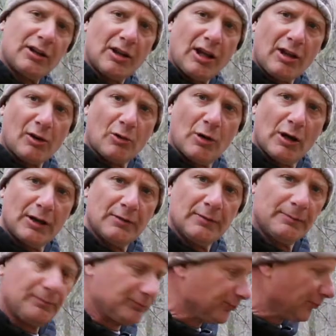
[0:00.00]
another one
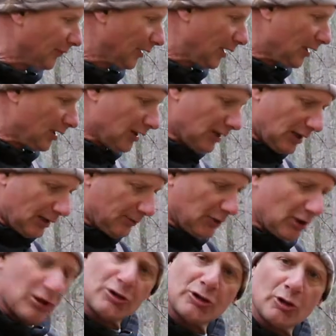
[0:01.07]
and I'm
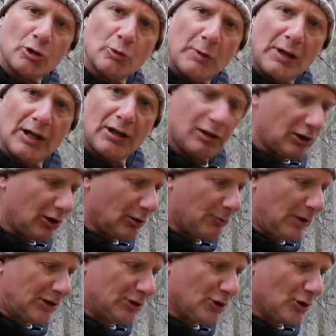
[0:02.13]
going to zoom in a little
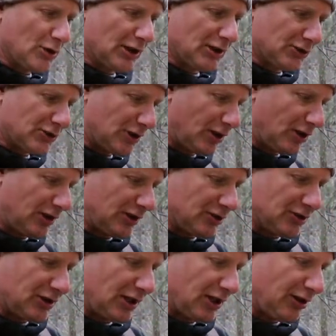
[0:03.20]
bit so you can see these
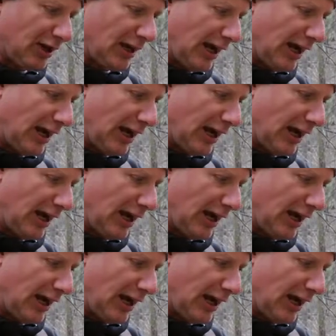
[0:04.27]
teeth at